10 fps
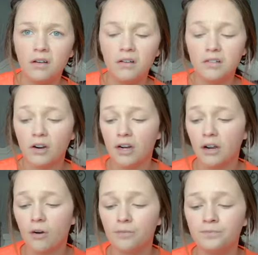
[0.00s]
Sorry,
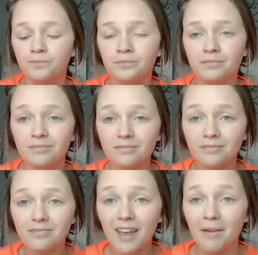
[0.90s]
y'all.
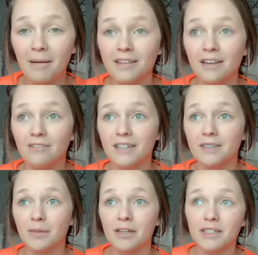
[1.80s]
I made that face
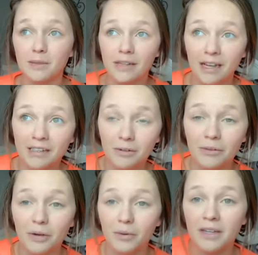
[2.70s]
at my husband. I
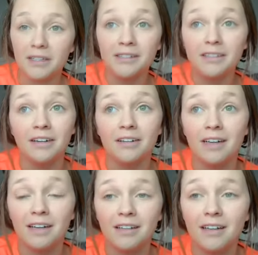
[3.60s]
don't know what he's staring
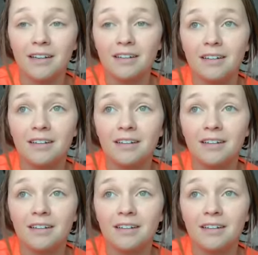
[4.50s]
at. Like,